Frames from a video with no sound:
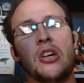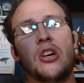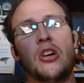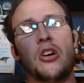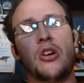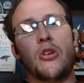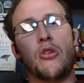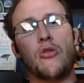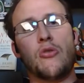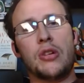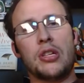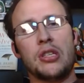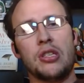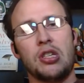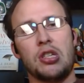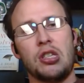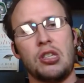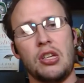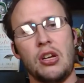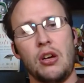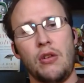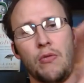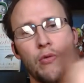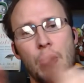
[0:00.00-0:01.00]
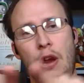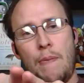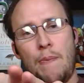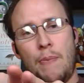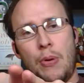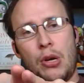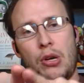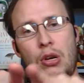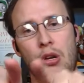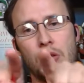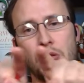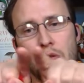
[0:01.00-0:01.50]
you can still
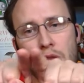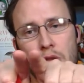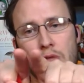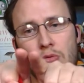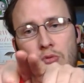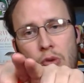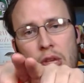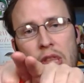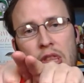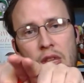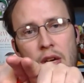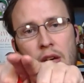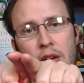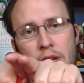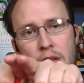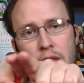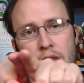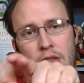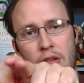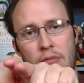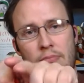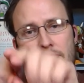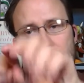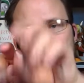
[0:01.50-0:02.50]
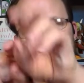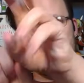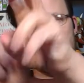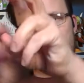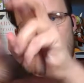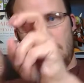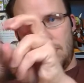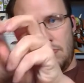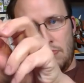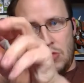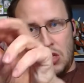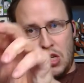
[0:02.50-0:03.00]
reproduce with the
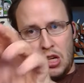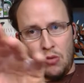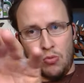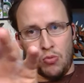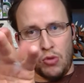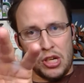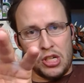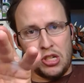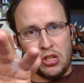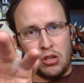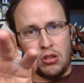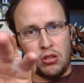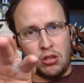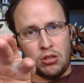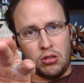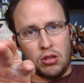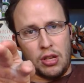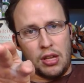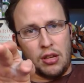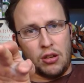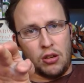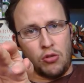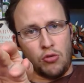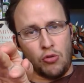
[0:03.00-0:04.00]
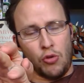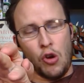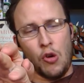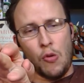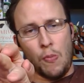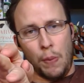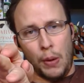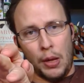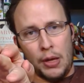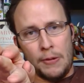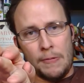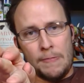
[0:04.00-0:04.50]
original group.